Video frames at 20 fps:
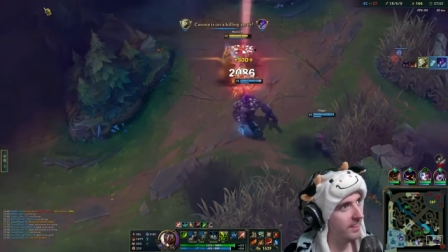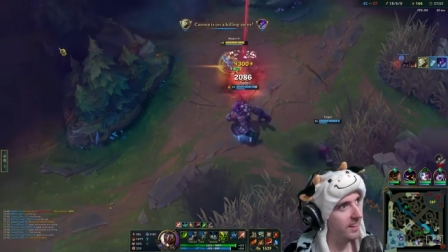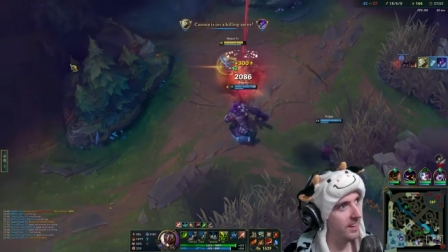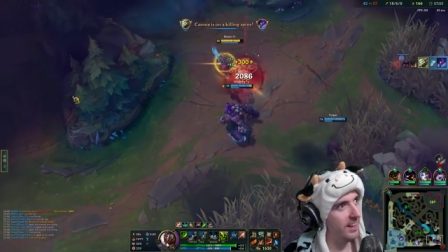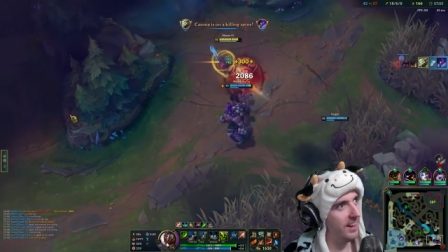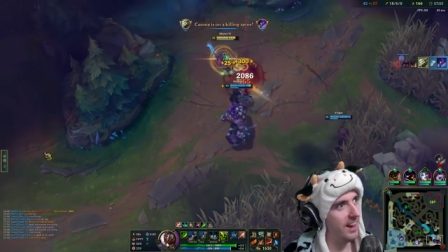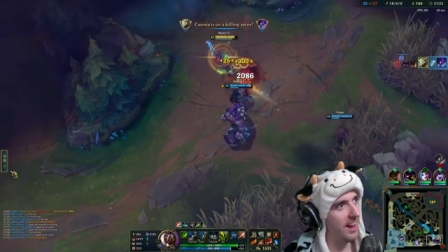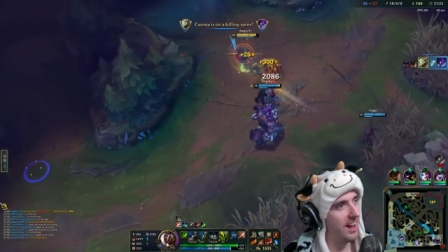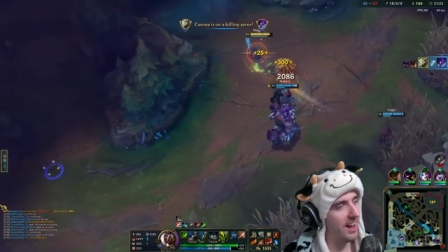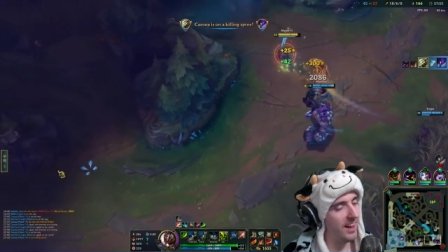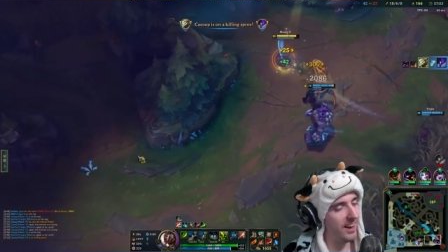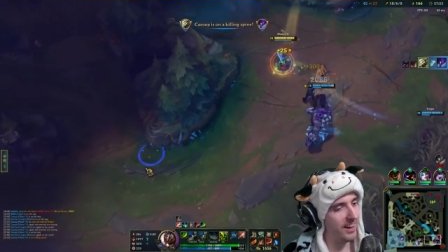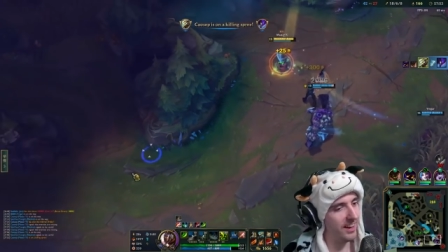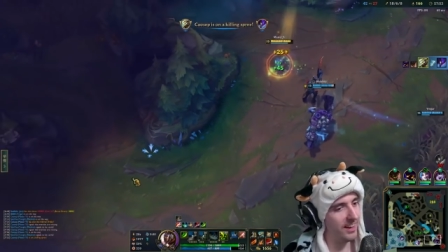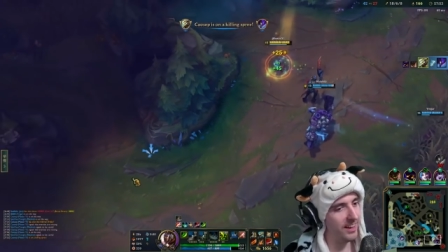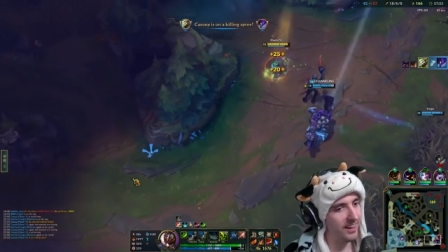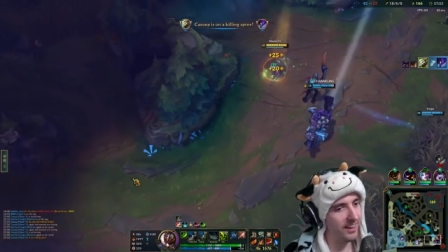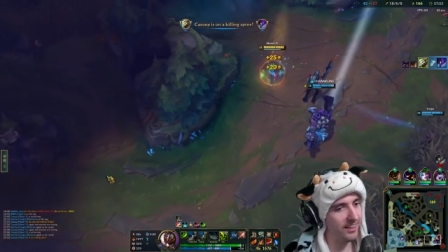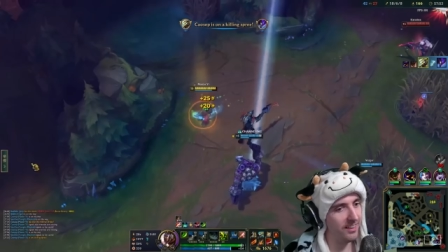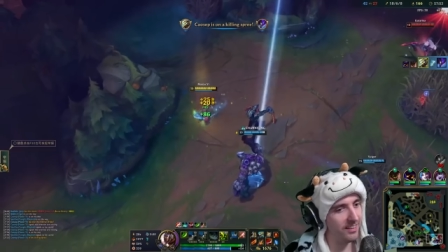Get out of
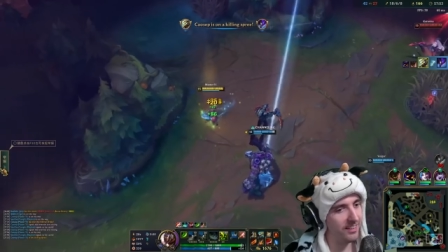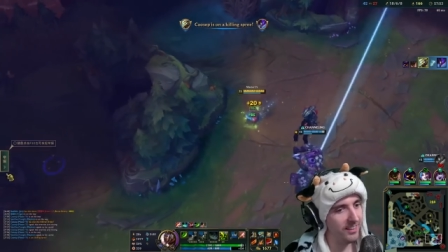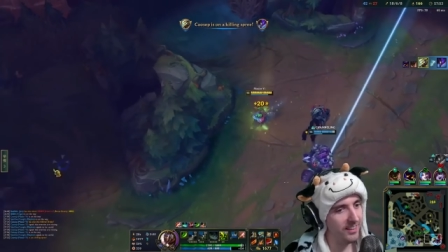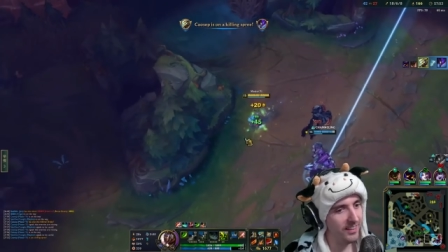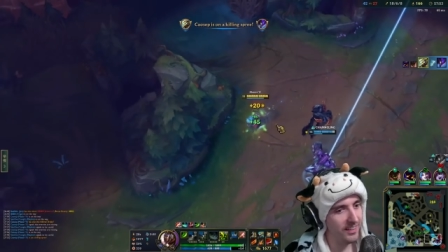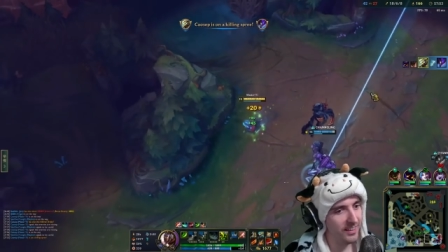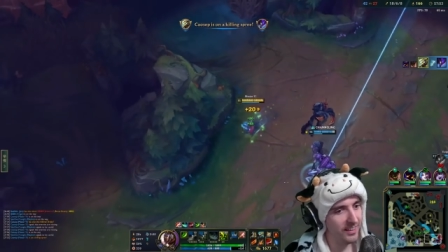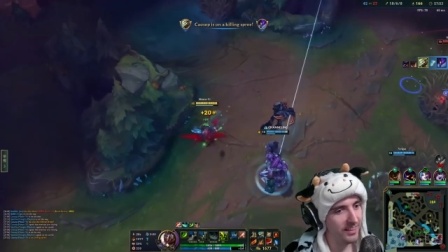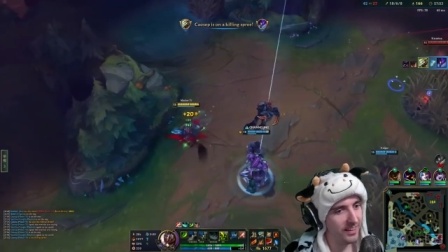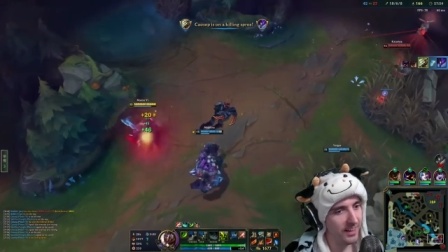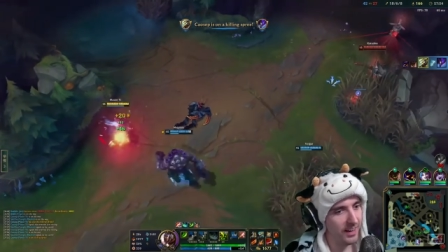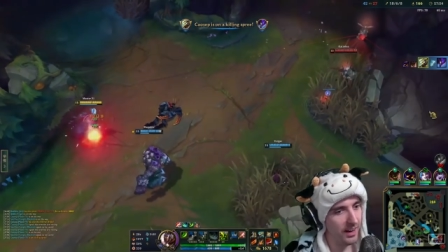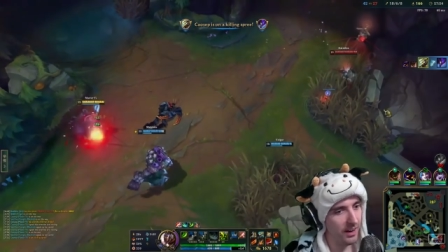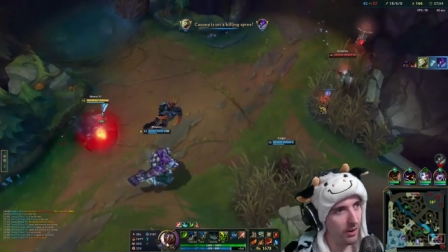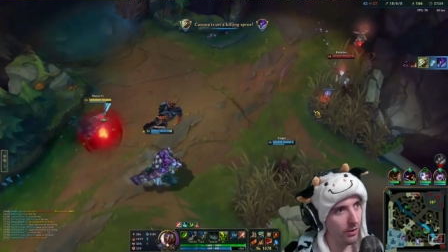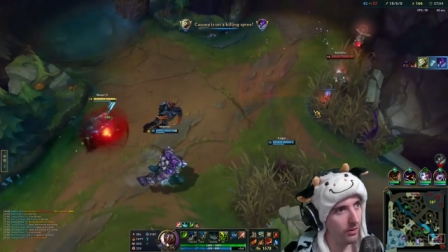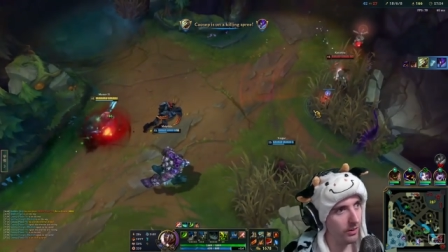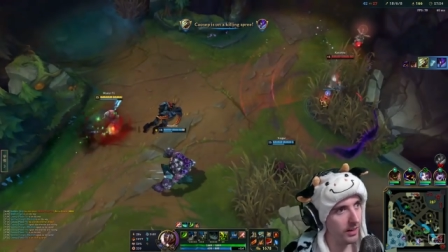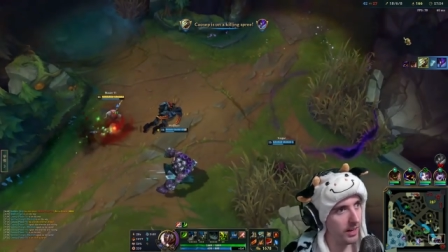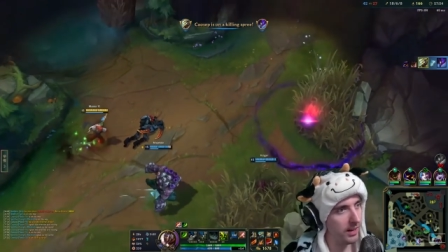here. Get out.
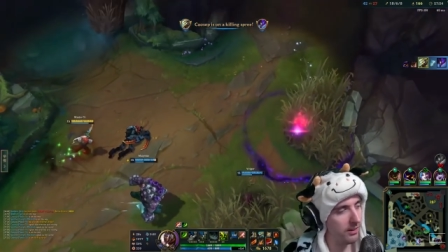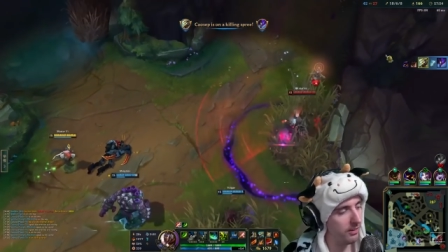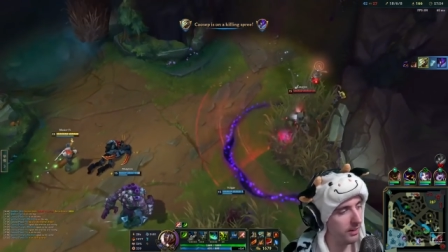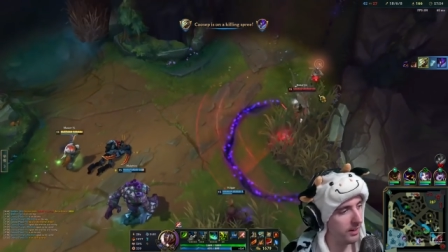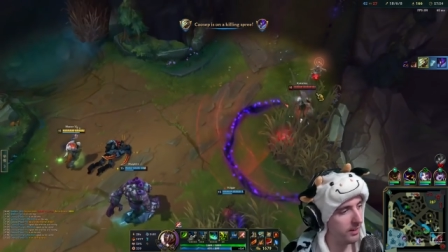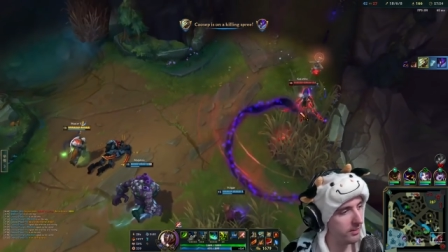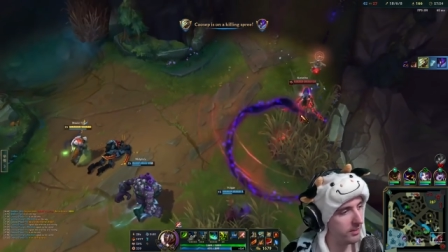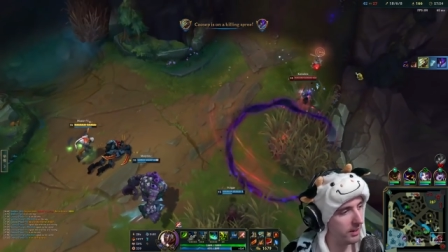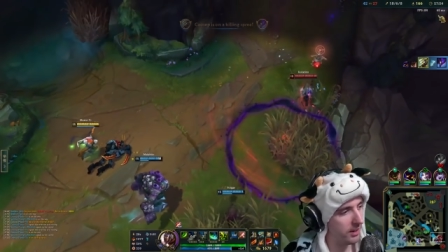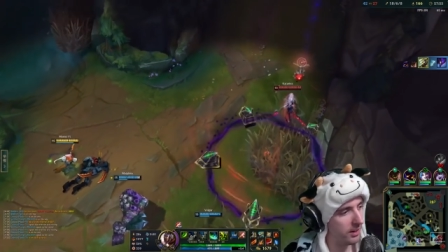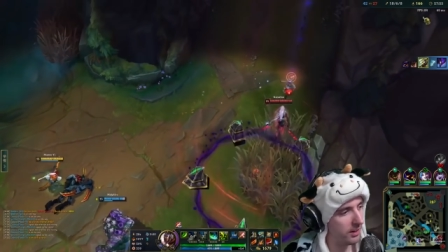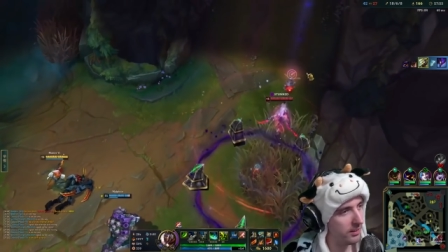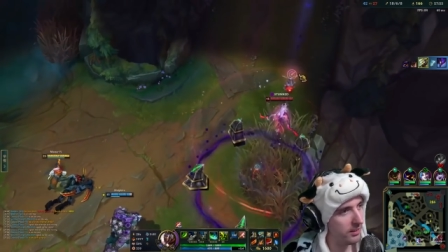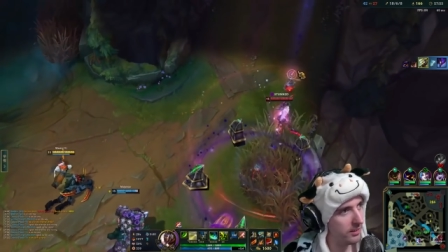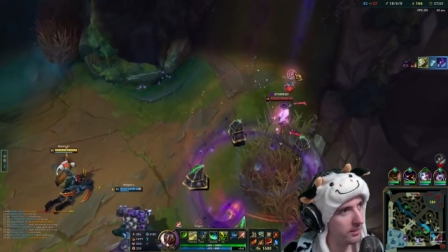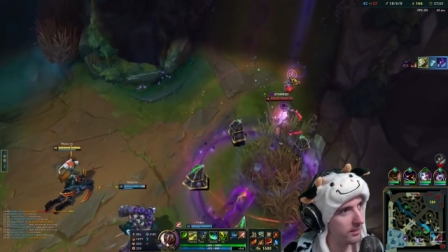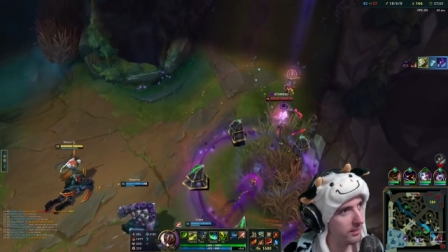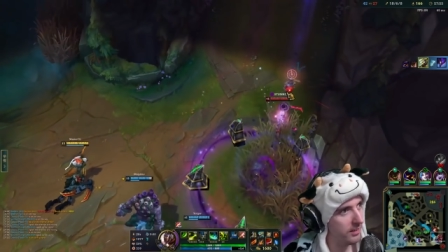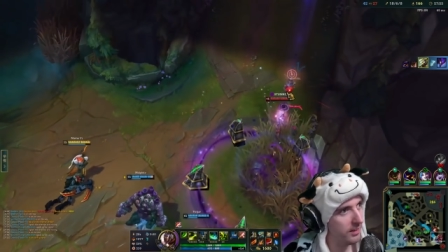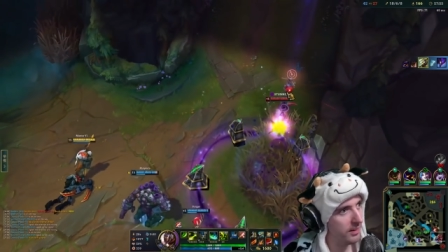Oh, Katarina's here.
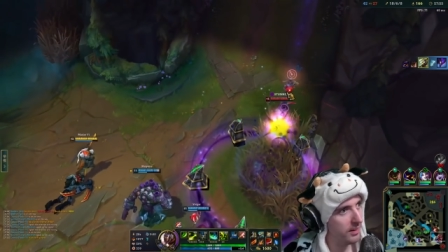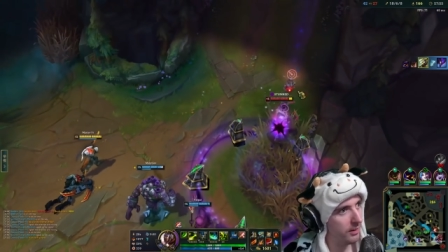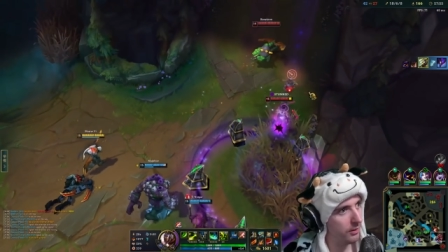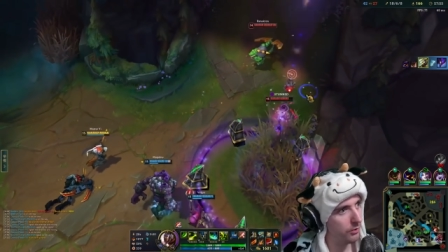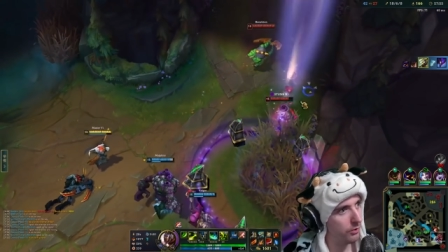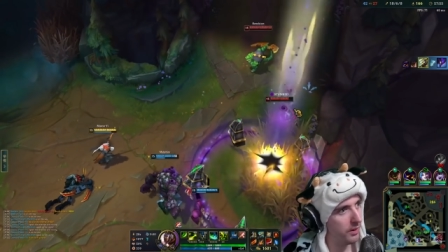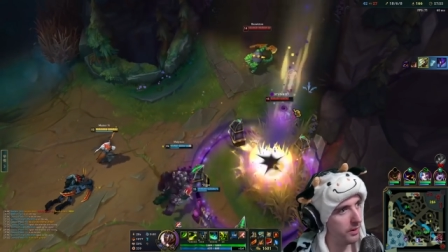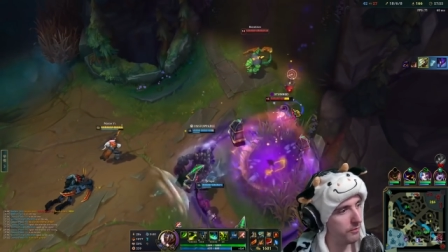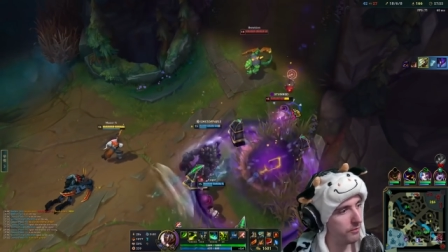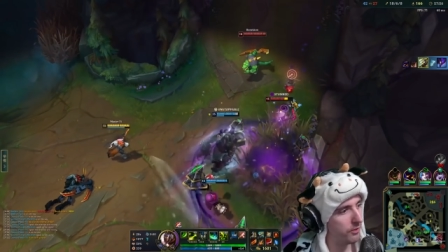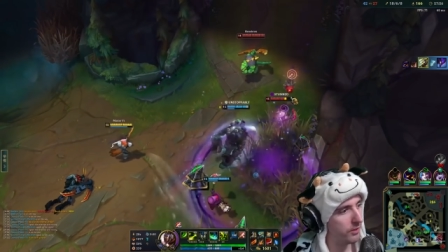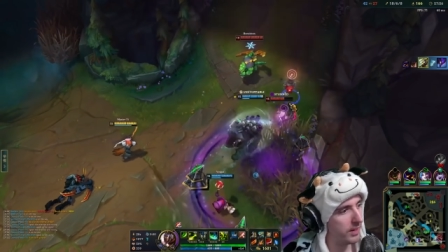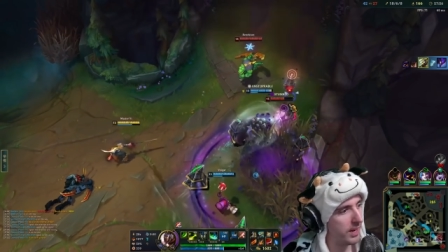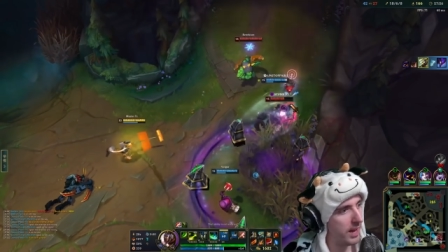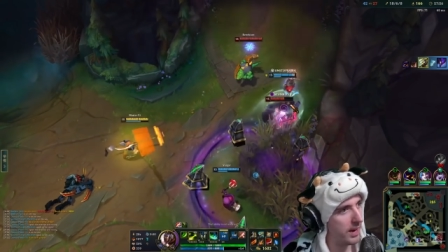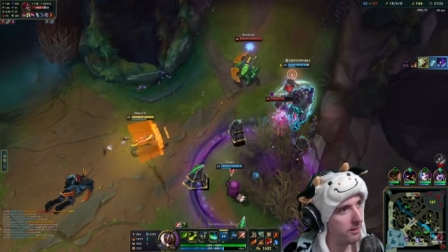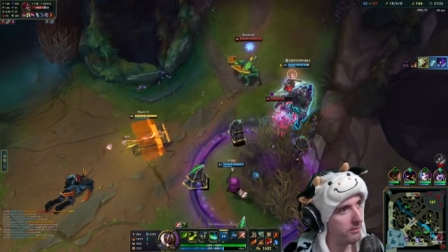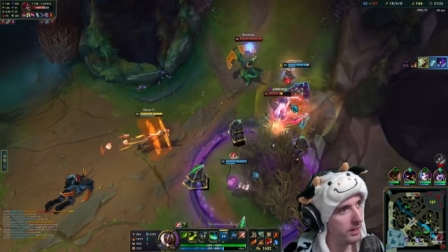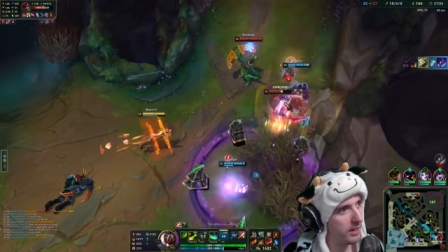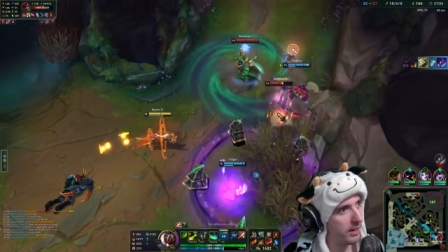He was waiting for
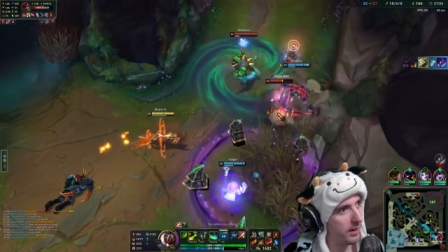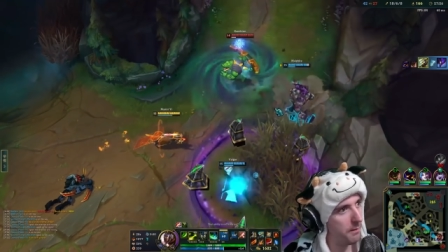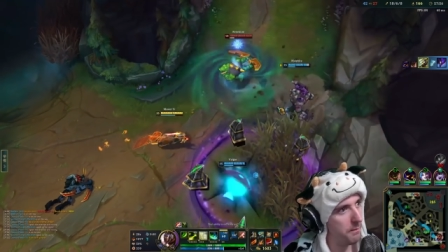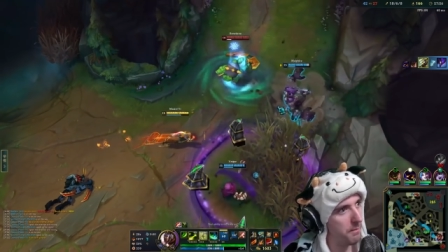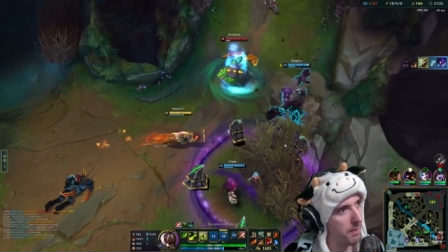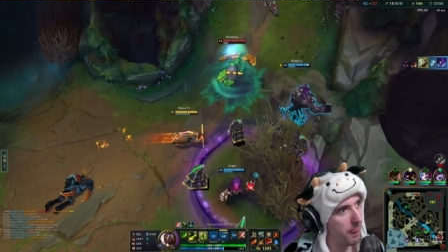Katarina.